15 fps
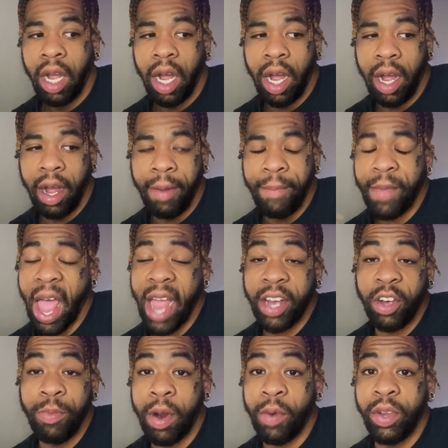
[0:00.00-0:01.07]
I can
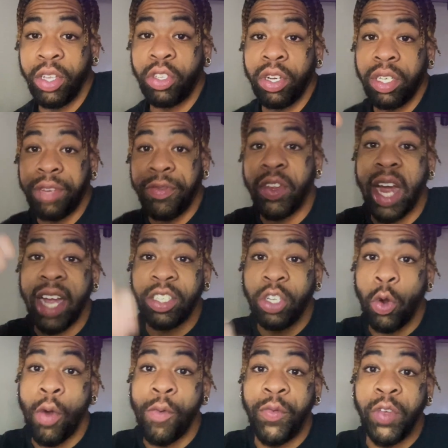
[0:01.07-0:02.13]
do my research. If you guys
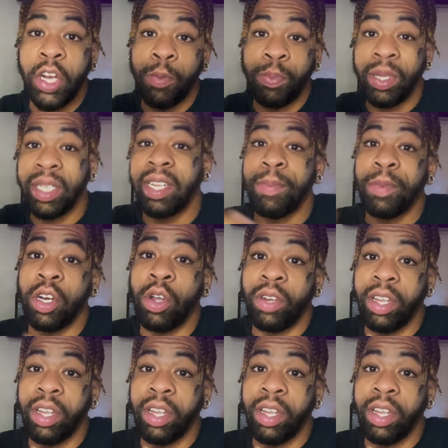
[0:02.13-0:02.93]
know a video, please let me know.